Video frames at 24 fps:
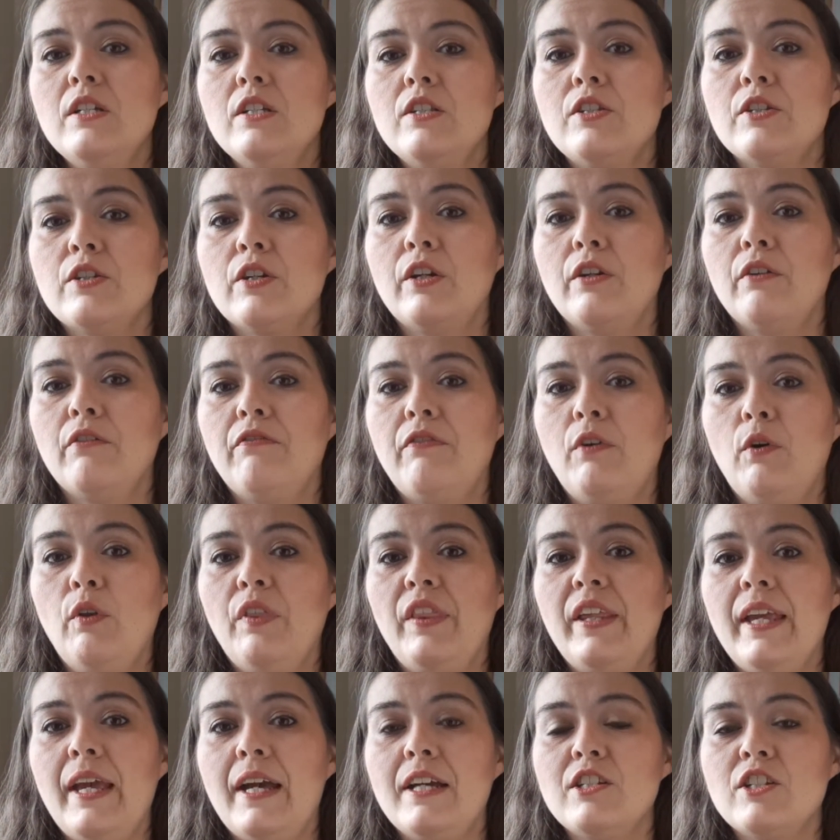So you're going to
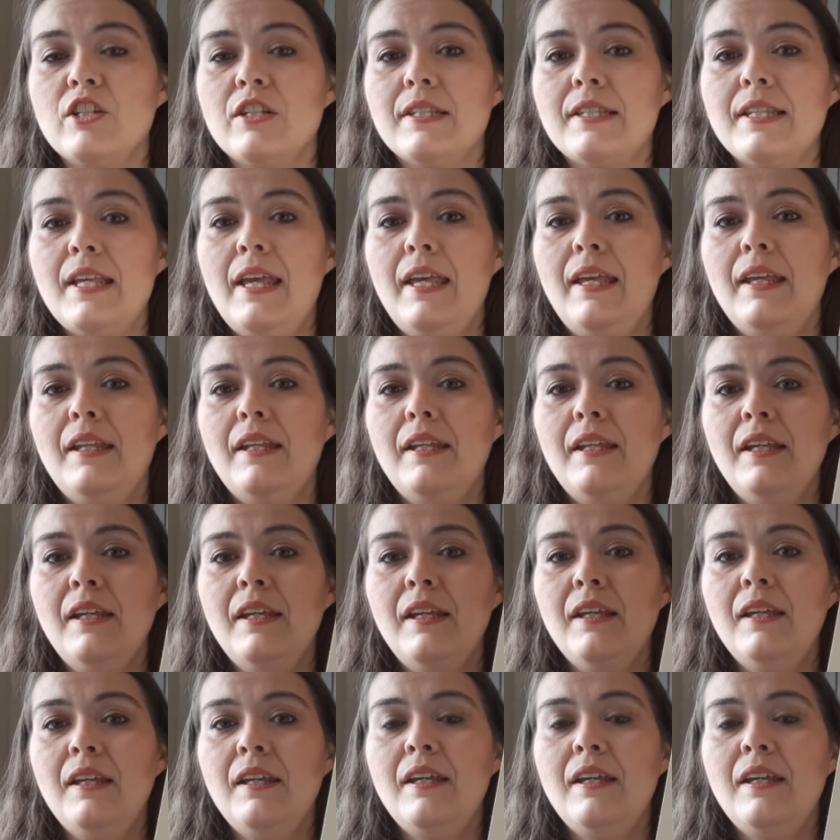fold the edges in,